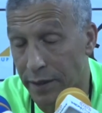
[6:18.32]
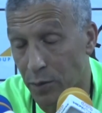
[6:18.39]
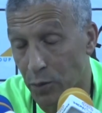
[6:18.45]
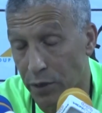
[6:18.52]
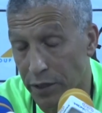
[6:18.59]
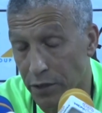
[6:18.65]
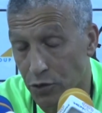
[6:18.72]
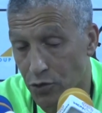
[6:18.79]

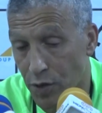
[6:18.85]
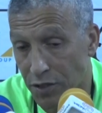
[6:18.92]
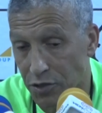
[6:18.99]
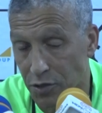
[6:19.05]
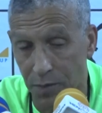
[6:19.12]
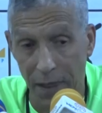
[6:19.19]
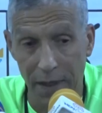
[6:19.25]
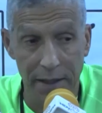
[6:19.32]
we can trust
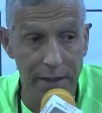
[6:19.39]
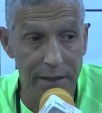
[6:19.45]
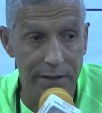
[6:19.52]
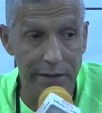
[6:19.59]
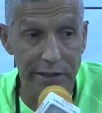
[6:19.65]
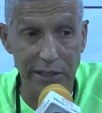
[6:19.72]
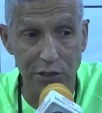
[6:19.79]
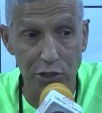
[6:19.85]
them.
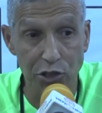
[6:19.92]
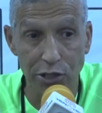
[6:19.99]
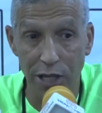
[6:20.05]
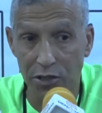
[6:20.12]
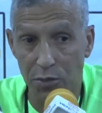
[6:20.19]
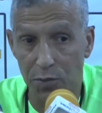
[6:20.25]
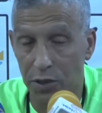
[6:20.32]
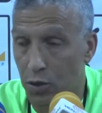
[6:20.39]
These are
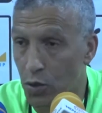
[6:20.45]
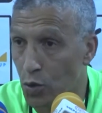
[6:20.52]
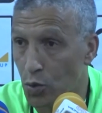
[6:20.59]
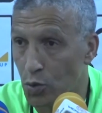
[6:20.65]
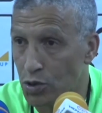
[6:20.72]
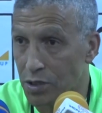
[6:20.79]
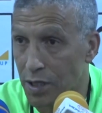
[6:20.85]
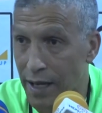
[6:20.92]
judgment
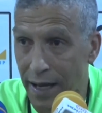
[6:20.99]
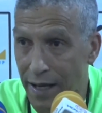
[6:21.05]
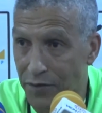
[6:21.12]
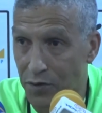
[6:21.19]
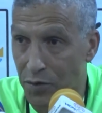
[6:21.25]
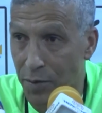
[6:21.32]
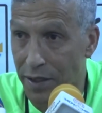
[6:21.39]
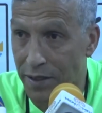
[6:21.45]
calls I have
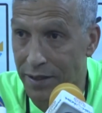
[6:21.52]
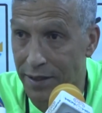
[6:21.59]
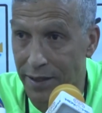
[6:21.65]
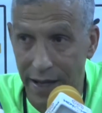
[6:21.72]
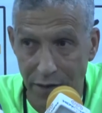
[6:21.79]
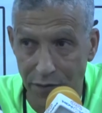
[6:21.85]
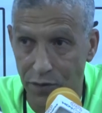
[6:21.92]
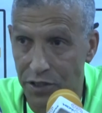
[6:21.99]
to make
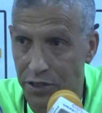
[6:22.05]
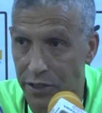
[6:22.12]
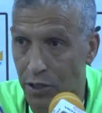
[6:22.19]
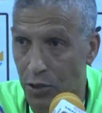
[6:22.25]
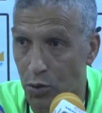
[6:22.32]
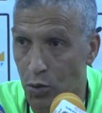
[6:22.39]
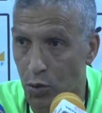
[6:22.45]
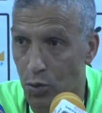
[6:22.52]
every
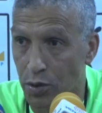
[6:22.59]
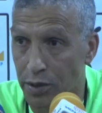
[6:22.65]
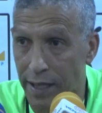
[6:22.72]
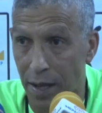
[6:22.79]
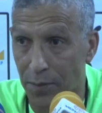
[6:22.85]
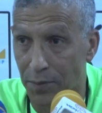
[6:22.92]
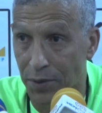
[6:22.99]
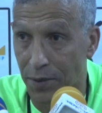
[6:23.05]
single
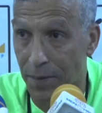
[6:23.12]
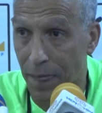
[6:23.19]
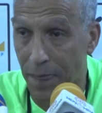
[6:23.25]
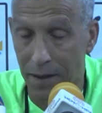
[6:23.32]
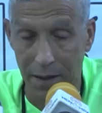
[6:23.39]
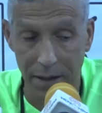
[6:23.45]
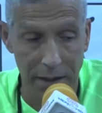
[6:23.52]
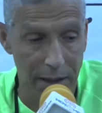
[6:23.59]
camp,
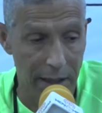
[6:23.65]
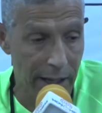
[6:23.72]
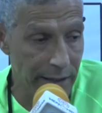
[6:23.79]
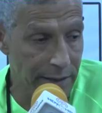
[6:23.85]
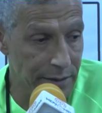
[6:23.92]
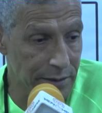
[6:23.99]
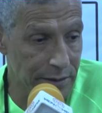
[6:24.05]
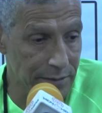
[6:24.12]

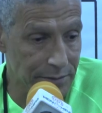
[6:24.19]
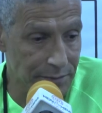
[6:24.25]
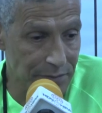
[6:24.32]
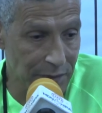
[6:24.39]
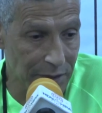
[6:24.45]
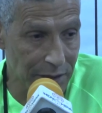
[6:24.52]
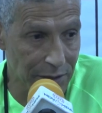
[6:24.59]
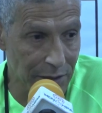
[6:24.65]
and
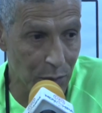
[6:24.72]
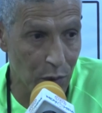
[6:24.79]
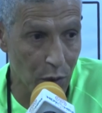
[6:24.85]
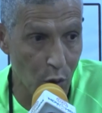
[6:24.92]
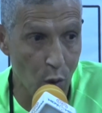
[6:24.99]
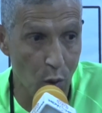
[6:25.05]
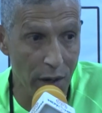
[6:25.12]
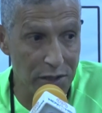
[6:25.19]
there will
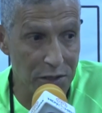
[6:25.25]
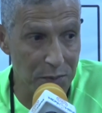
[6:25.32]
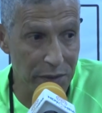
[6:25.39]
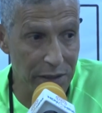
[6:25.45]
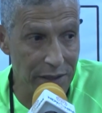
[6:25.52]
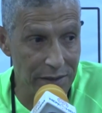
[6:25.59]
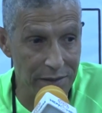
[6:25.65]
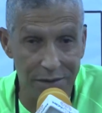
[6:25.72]
always
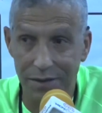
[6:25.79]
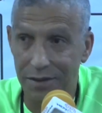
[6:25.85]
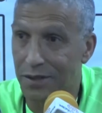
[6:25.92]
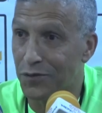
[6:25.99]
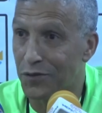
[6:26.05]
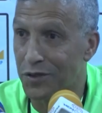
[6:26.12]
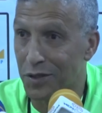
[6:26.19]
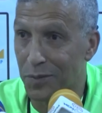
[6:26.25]
be
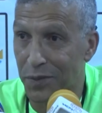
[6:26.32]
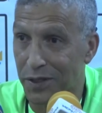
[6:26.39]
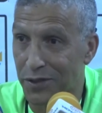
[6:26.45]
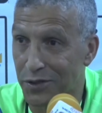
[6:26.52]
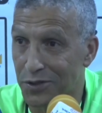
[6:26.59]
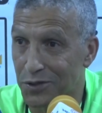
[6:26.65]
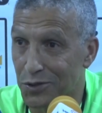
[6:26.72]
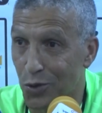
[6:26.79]
different
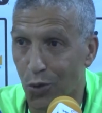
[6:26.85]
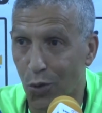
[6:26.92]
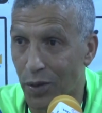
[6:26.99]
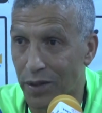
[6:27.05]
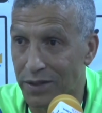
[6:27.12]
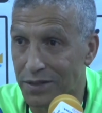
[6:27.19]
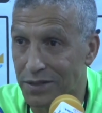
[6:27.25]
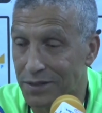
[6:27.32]
opinions,
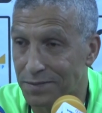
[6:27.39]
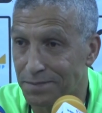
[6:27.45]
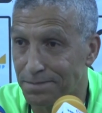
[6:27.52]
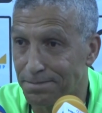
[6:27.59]
always.